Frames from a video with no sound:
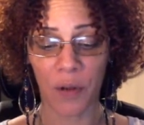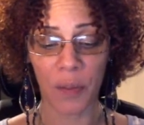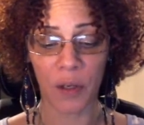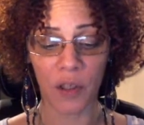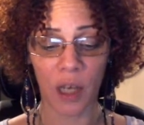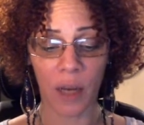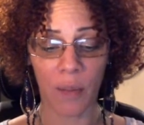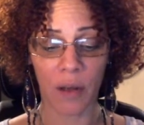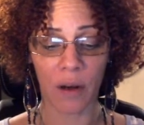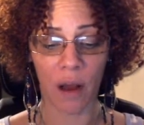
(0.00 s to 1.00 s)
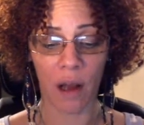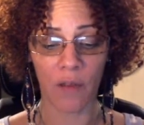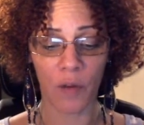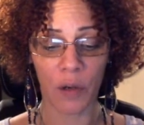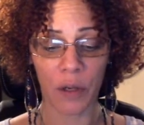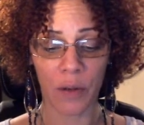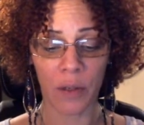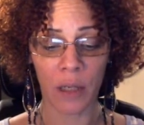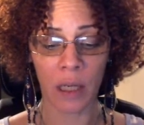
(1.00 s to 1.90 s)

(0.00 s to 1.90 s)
pure shea butter, olive oil.